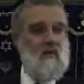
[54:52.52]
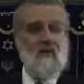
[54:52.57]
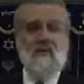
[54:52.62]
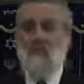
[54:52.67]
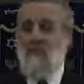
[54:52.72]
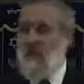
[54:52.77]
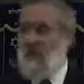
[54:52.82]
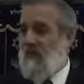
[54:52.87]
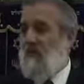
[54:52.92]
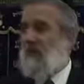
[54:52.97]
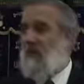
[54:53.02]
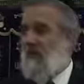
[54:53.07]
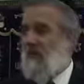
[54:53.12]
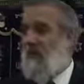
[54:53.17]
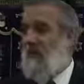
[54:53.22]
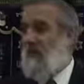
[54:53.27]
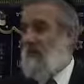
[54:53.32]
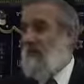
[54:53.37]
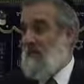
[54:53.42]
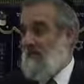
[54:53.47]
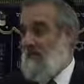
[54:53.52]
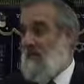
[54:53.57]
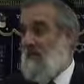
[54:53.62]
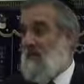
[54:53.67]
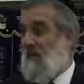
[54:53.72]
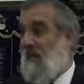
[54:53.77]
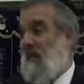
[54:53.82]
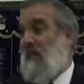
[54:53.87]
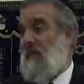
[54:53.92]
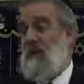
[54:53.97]
feel for them,
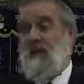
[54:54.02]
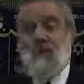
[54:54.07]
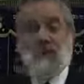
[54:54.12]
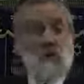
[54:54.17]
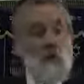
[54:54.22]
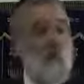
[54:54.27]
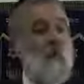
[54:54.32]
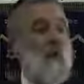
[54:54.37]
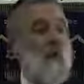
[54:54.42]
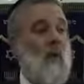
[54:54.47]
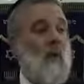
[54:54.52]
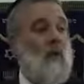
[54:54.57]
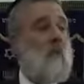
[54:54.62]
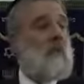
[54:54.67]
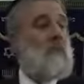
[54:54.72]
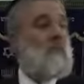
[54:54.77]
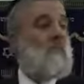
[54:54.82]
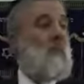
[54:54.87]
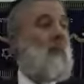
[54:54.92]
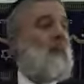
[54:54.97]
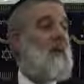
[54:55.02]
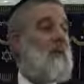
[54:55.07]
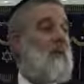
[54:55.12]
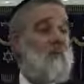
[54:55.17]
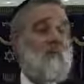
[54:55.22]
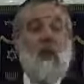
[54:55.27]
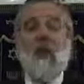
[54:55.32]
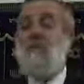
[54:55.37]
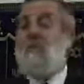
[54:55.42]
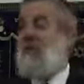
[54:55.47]
at least show, at least
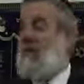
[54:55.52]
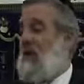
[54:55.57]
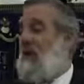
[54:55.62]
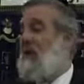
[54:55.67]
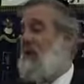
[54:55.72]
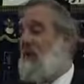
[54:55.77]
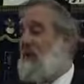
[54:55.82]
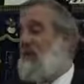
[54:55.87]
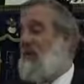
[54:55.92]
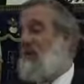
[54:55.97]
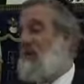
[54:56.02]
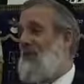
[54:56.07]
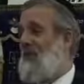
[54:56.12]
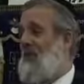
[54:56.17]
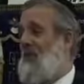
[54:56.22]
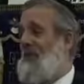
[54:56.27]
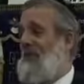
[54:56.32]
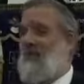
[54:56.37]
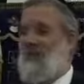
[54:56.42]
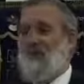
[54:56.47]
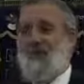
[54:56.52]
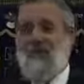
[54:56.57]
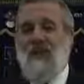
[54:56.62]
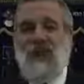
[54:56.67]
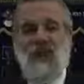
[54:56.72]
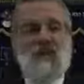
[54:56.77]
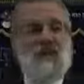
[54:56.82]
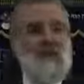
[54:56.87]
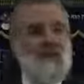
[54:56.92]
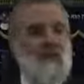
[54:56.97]
make, make believe you feel for them. In other words,
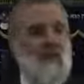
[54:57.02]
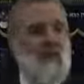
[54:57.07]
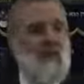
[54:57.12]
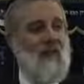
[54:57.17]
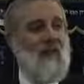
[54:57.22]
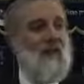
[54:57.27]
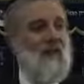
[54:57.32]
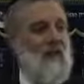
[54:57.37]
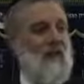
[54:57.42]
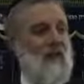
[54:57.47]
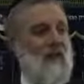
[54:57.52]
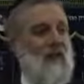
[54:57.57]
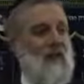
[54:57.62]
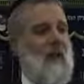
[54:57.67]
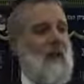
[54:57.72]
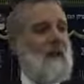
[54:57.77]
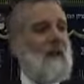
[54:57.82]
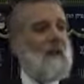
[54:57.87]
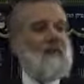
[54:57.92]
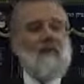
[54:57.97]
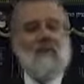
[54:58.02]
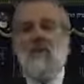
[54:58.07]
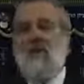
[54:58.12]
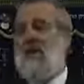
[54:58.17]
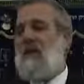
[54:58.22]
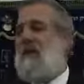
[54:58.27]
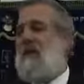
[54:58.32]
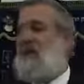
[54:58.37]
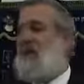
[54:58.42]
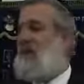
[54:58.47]
let, the, let them
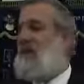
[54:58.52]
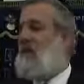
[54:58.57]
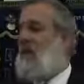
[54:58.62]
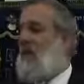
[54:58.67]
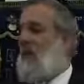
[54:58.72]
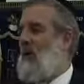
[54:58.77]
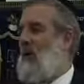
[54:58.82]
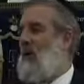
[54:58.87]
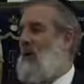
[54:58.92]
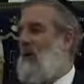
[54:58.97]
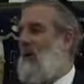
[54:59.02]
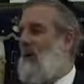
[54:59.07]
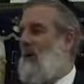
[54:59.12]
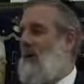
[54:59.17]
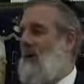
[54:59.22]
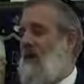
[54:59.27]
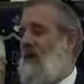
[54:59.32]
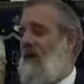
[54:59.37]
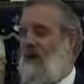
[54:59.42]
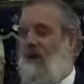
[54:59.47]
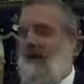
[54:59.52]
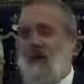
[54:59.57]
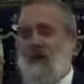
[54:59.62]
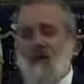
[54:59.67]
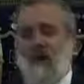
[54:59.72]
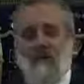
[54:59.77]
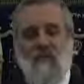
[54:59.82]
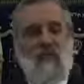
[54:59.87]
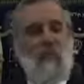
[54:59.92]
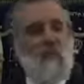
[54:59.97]
see that you really care.
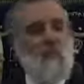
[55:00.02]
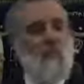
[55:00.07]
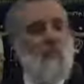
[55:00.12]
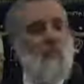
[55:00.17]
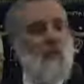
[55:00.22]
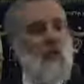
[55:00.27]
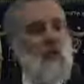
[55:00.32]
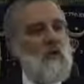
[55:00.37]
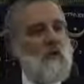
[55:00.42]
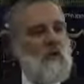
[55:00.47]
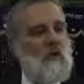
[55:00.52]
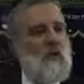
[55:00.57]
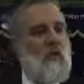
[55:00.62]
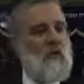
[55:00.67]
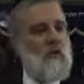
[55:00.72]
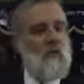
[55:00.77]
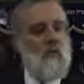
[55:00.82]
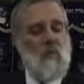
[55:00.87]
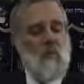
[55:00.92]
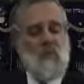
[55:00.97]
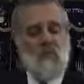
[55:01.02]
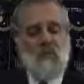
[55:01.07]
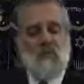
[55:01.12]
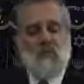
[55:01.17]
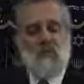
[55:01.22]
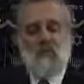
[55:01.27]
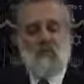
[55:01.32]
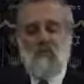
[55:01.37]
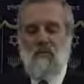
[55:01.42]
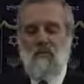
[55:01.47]
Give the impression that you want
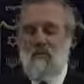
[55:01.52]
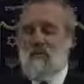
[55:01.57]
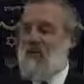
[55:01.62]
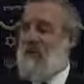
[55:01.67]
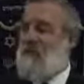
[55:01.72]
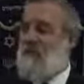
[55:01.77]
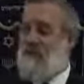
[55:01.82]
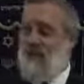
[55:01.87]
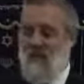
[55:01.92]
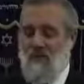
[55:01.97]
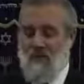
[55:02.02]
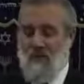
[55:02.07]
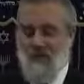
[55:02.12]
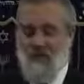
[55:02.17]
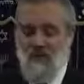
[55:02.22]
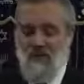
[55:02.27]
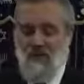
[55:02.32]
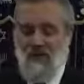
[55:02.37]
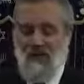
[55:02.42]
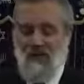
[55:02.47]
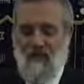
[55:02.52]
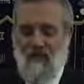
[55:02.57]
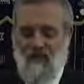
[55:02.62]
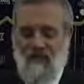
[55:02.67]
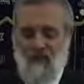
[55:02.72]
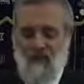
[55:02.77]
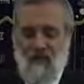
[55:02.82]
to be involved in their life.